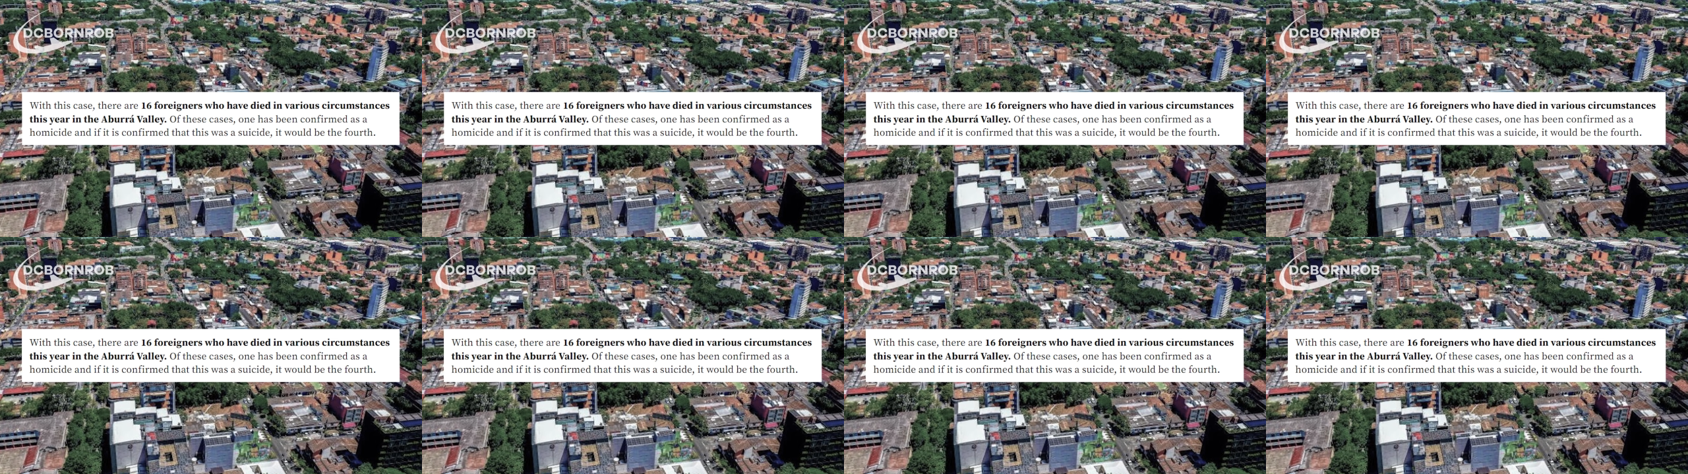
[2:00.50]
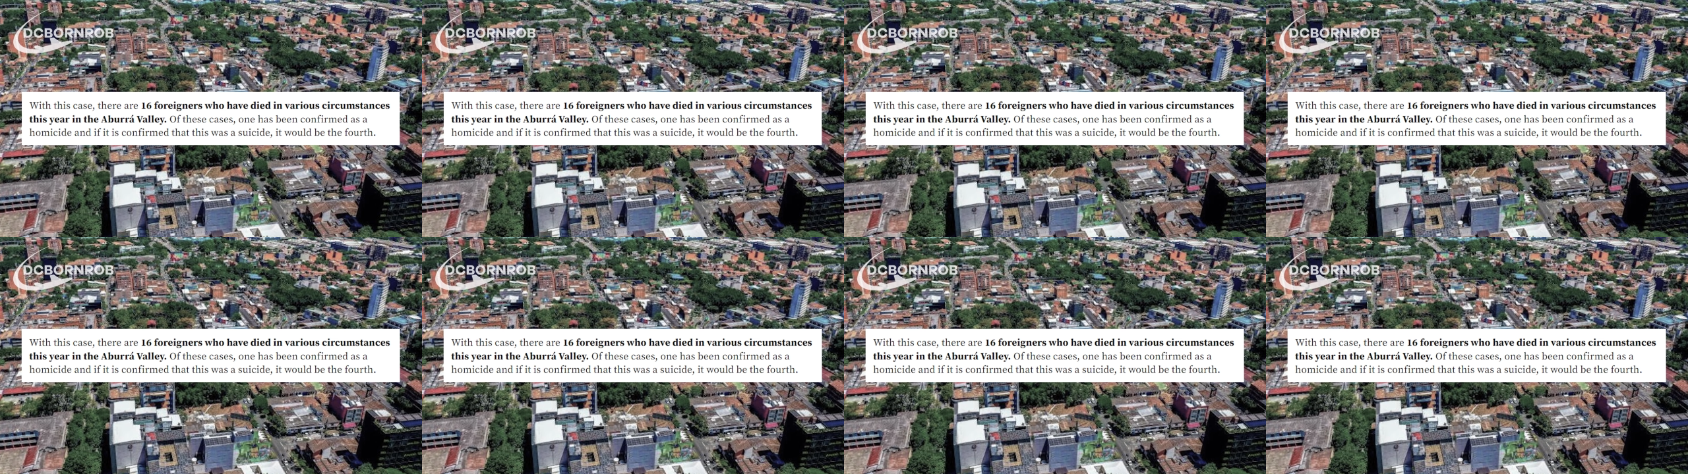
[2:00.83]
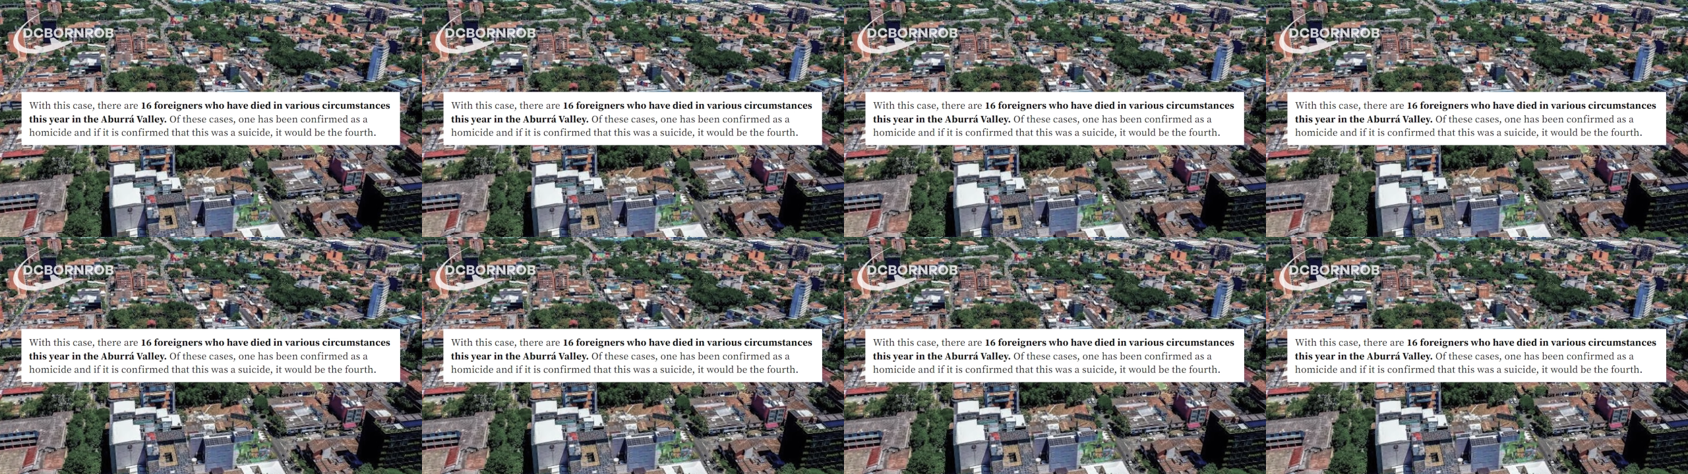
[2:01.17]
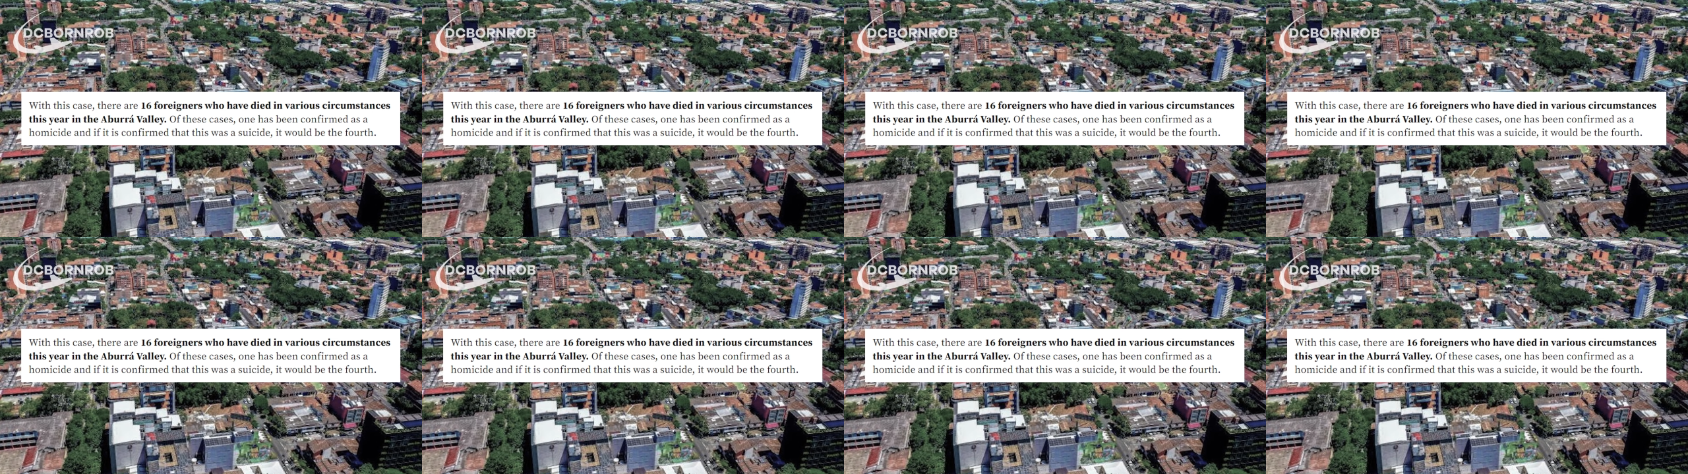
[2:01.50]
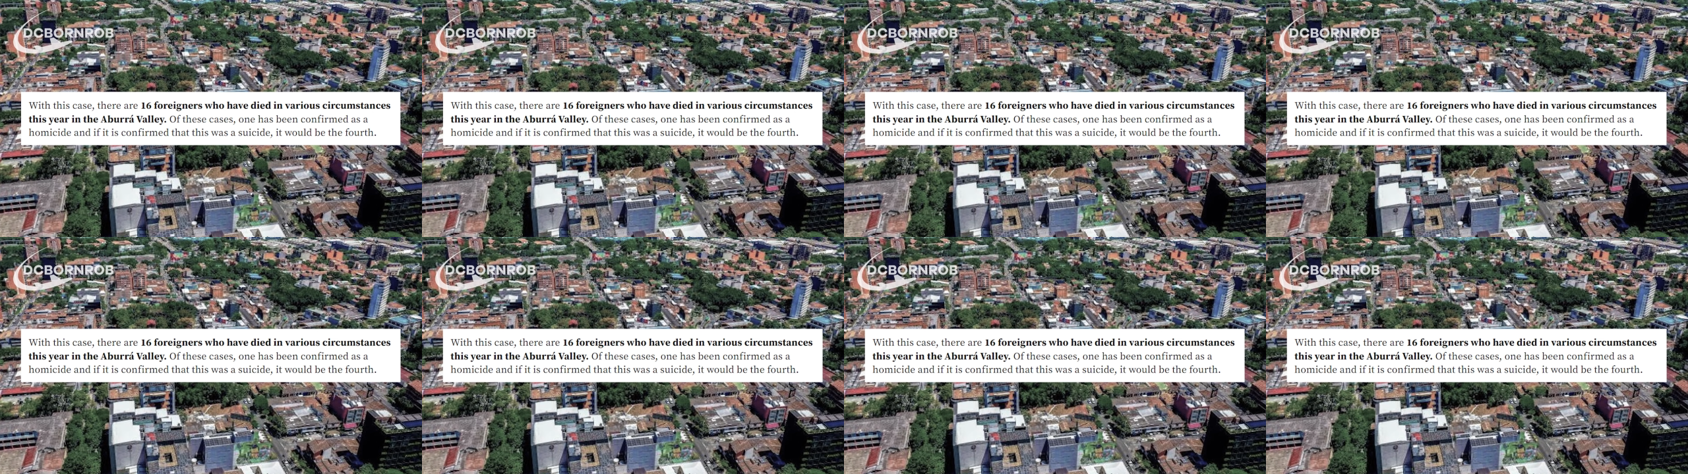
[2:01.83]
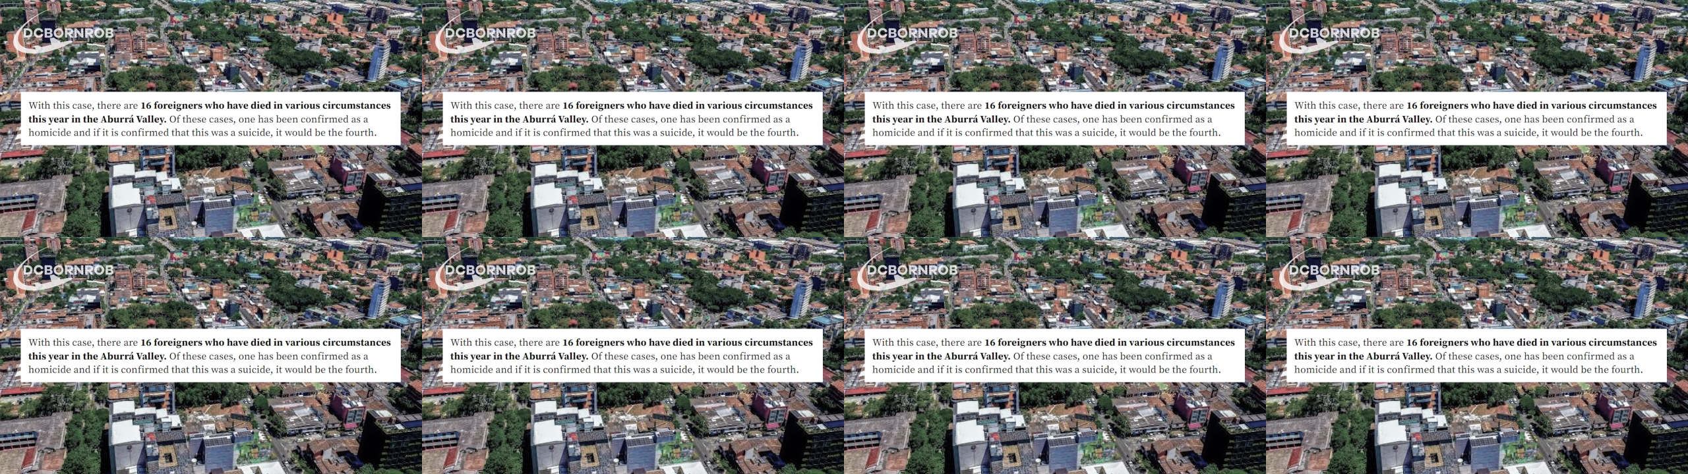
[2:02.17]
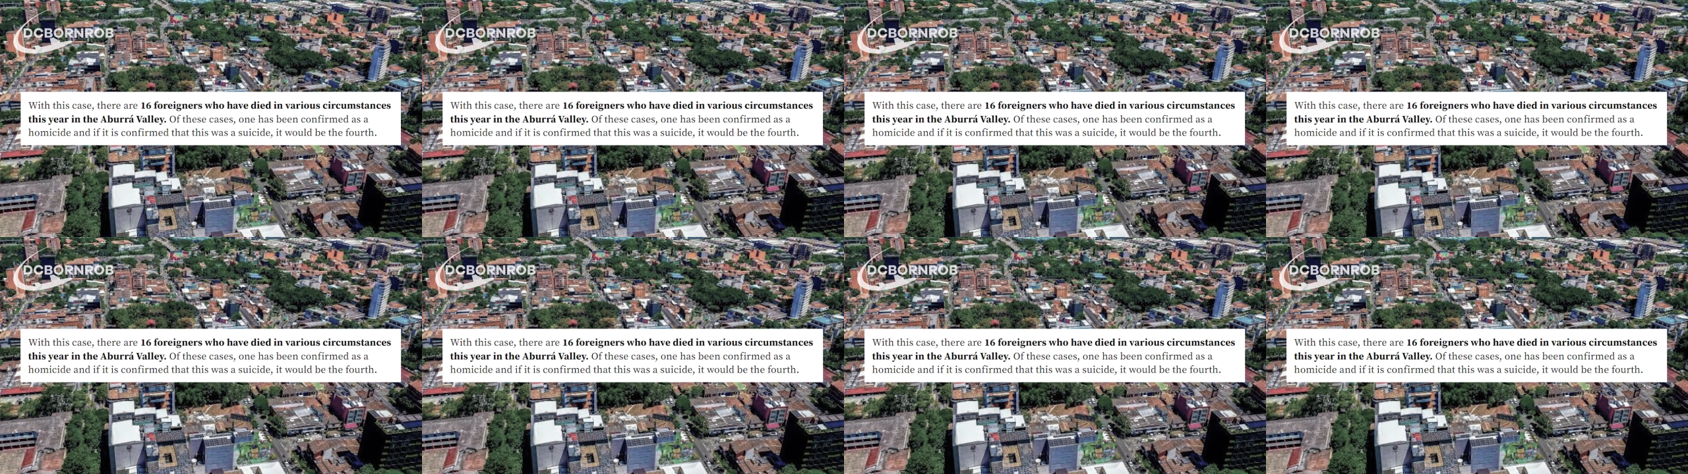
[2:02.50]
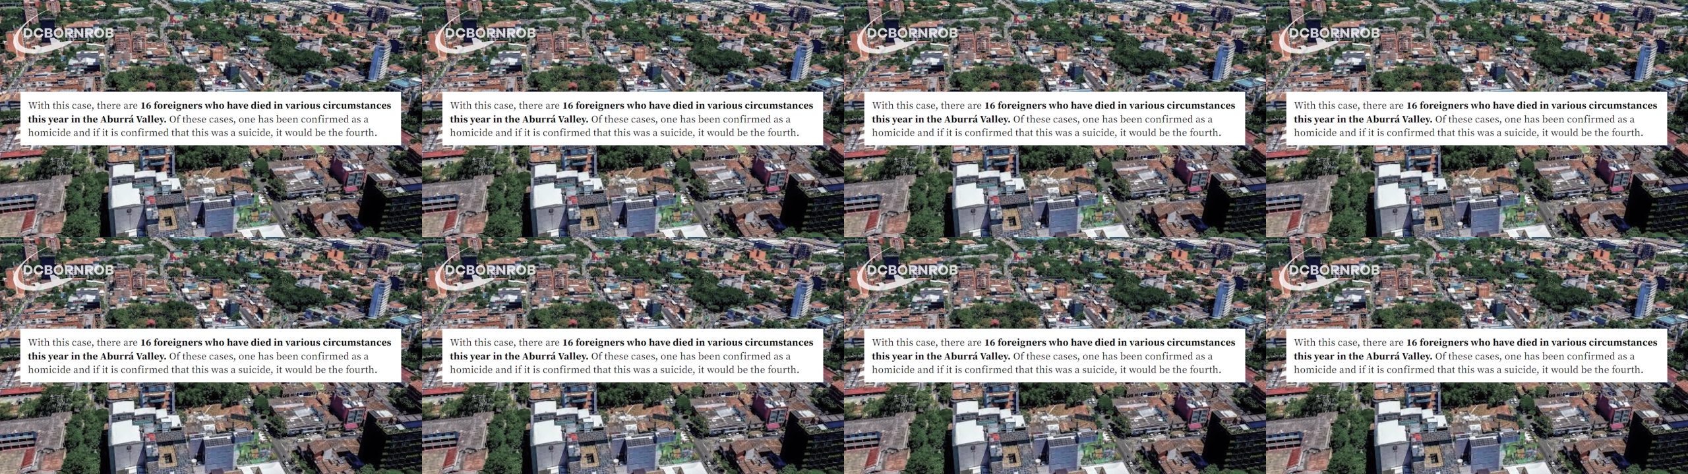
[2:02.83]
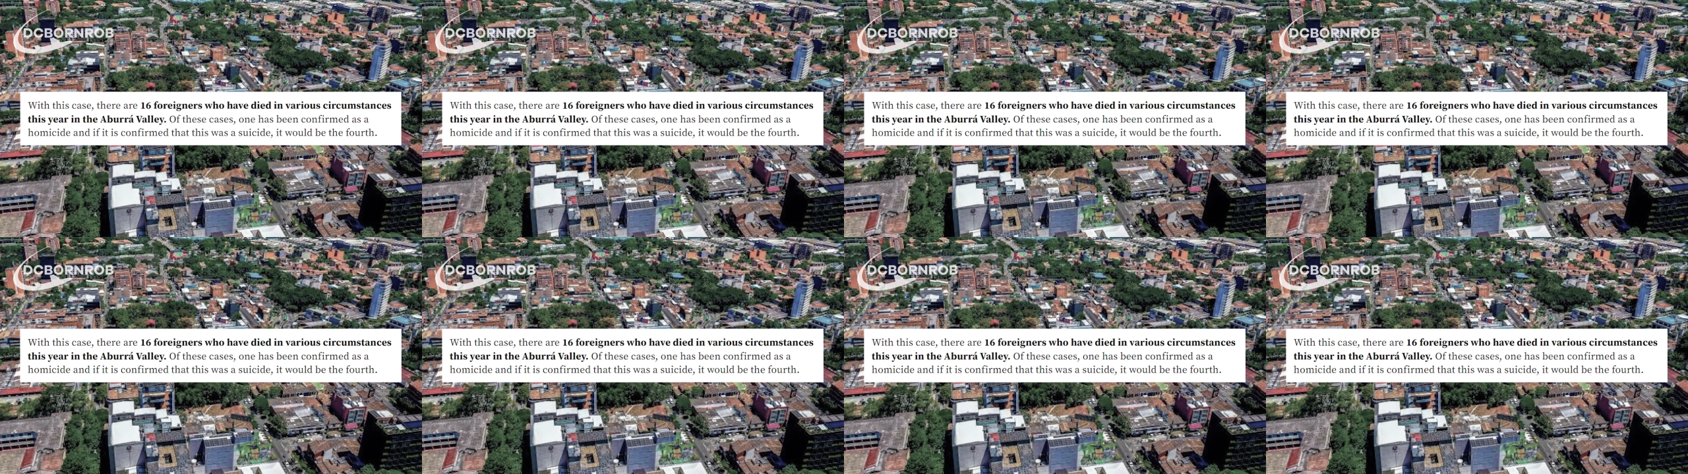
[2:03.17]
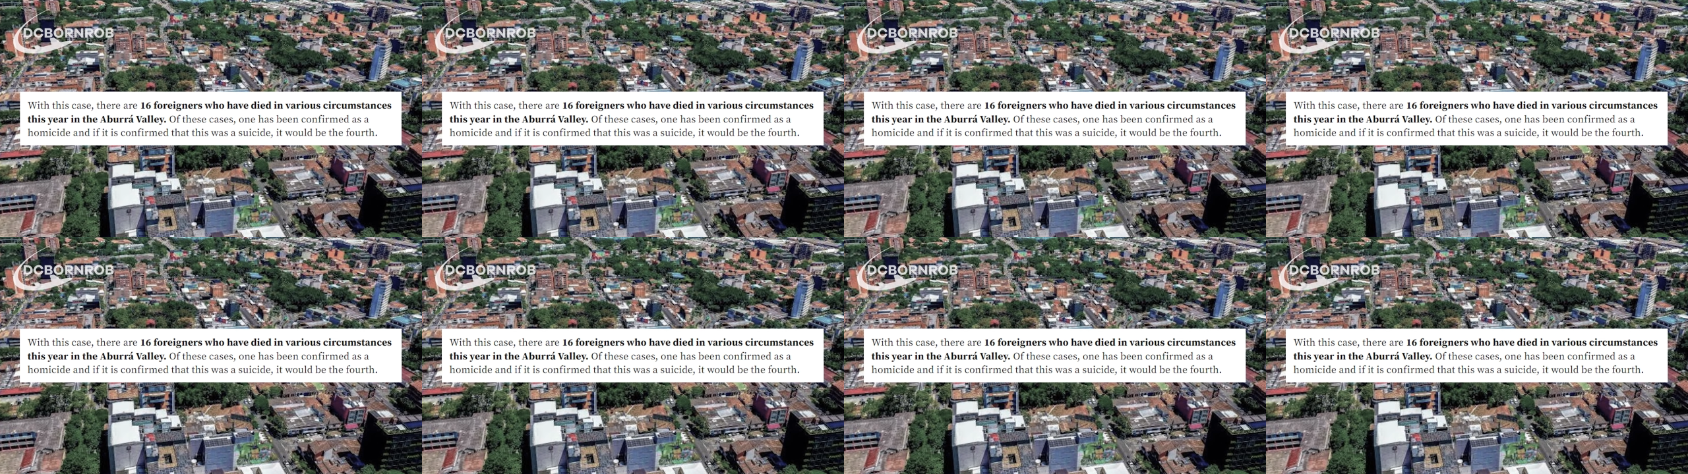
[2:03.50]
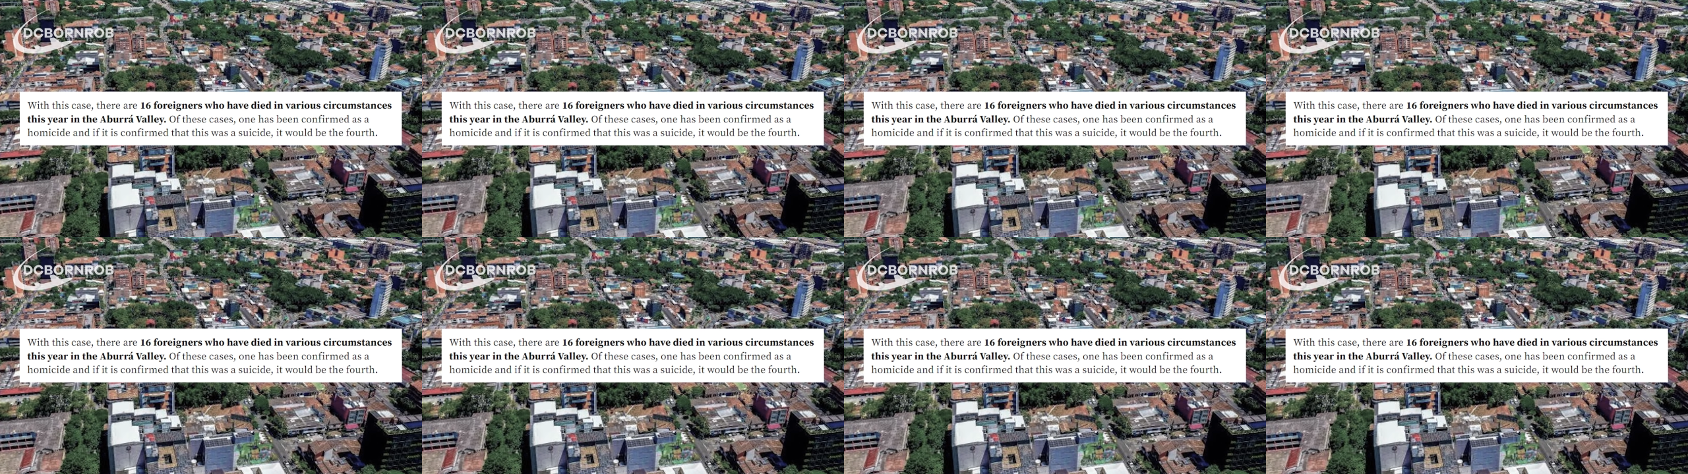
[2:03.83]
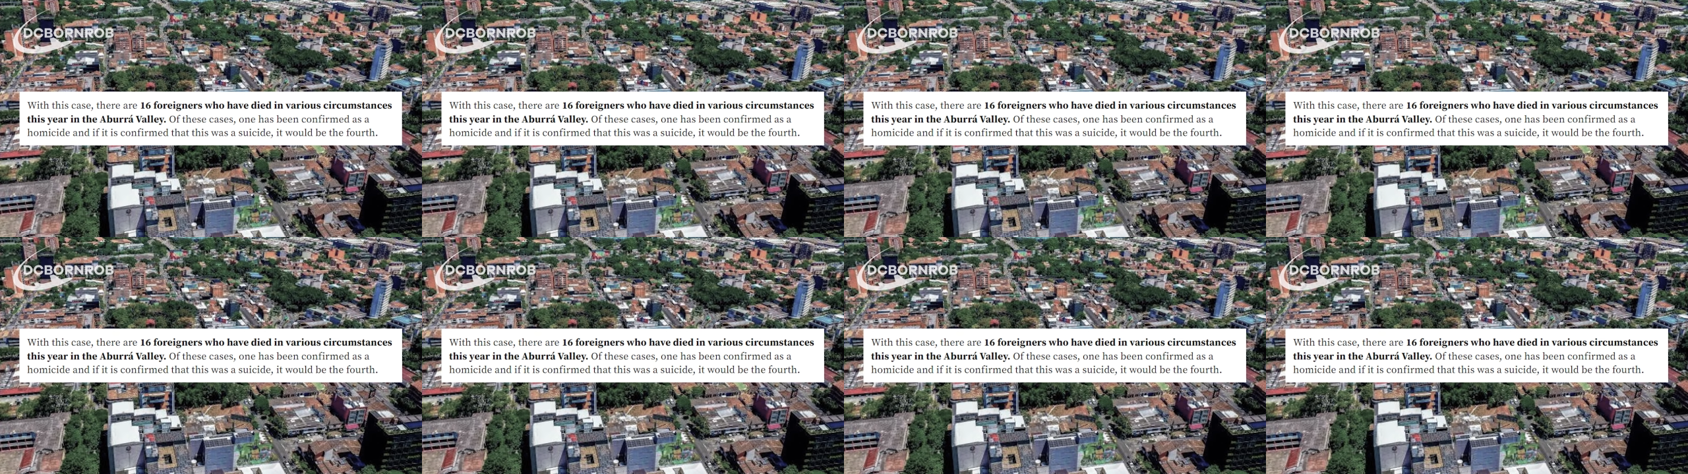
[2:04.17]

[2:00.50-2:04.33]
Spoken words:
(no speaker visible)